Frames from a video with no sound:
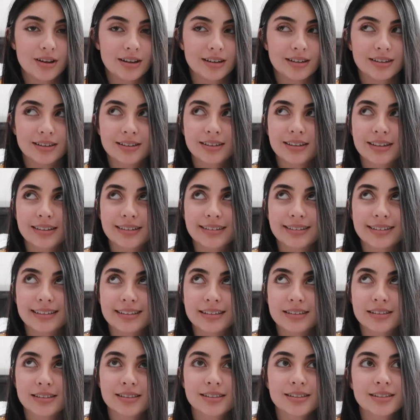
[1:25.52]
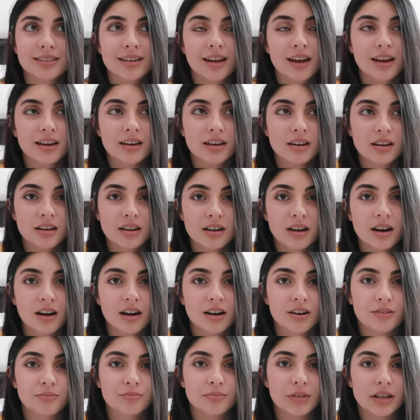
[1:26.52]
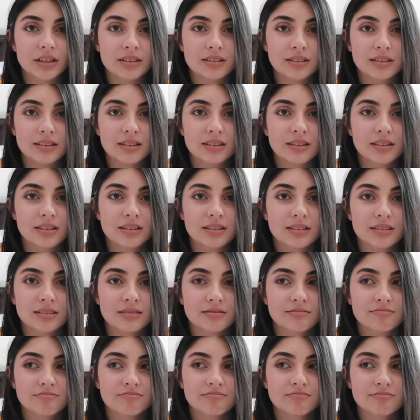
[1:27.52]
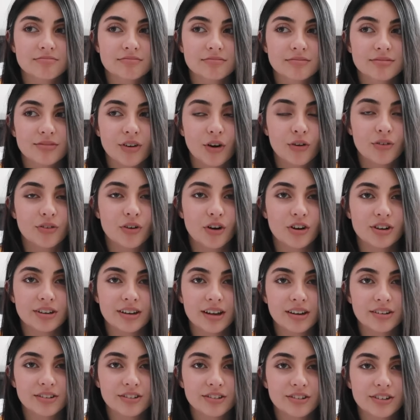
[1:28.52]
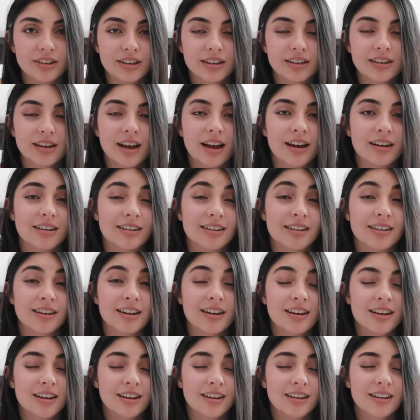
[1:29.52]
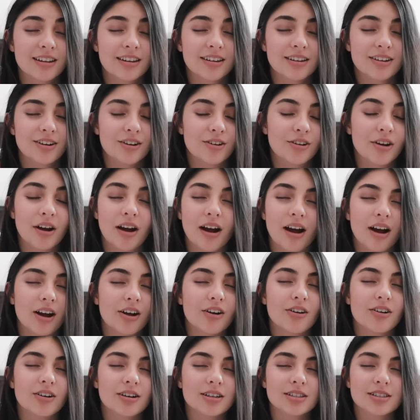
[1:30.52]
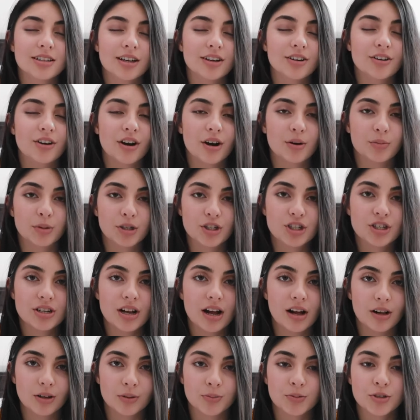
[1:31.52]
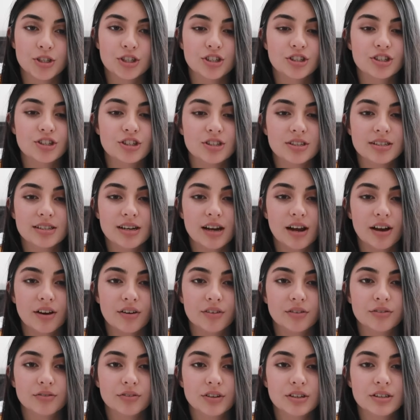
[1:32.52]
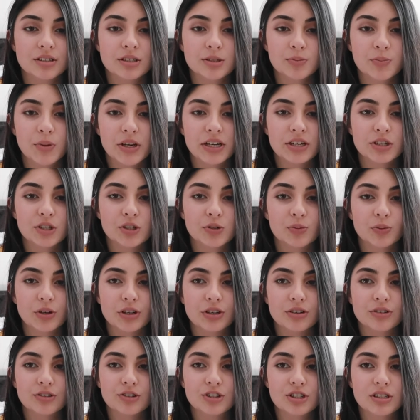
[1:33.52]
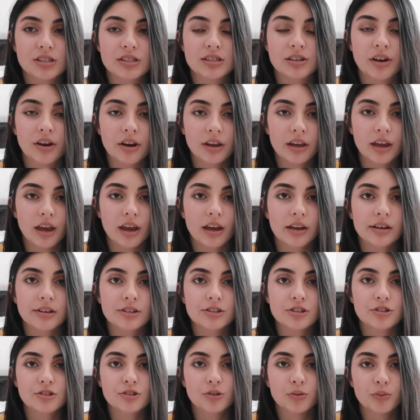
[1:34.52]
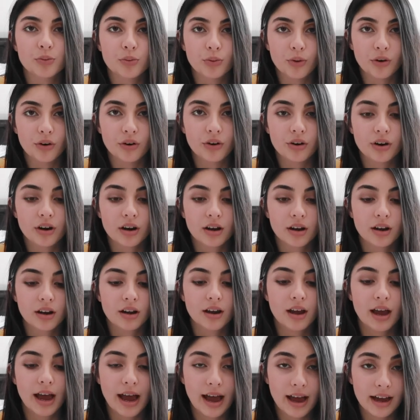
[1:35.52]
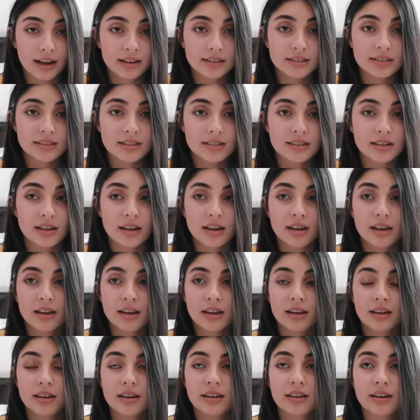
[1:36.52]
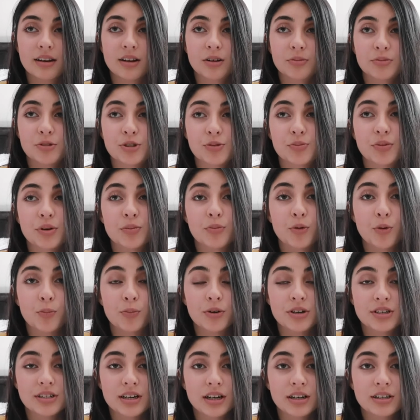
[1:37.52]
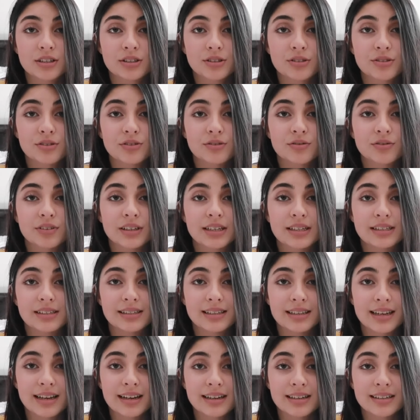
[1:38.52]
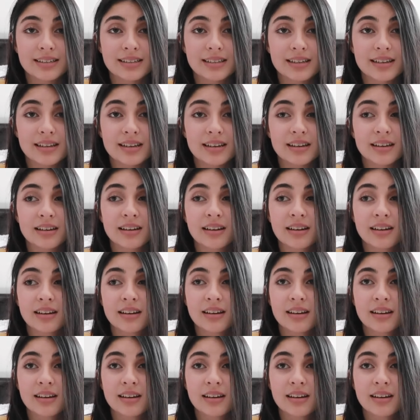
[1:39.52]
like at least a month of online learning and I can't tell you how much it helps to just have a space where you just dedicate to work at it helps you be more productive, less lazy.